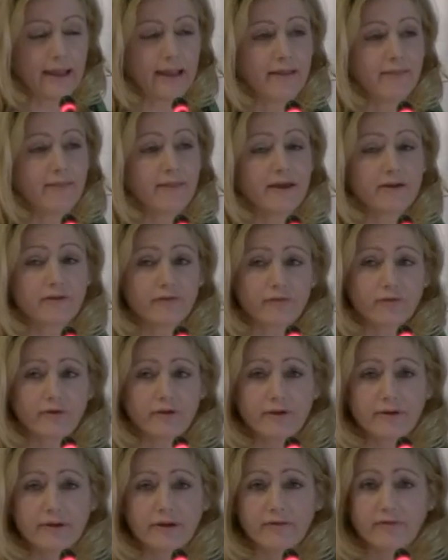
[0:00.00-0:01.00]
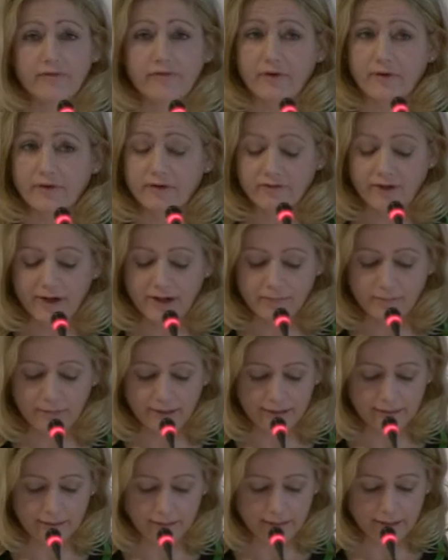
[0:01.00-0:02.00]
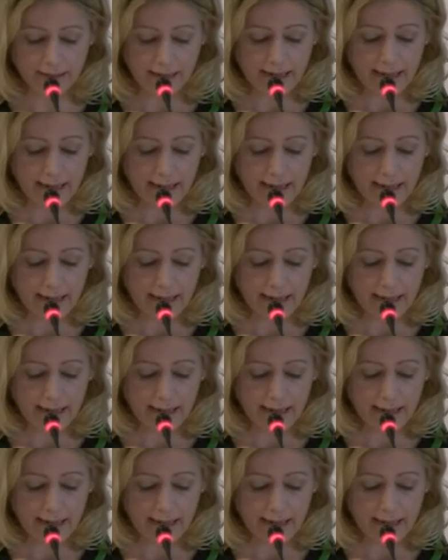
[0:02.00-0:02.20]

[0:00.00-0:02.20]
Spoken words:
And therefore, it's very timely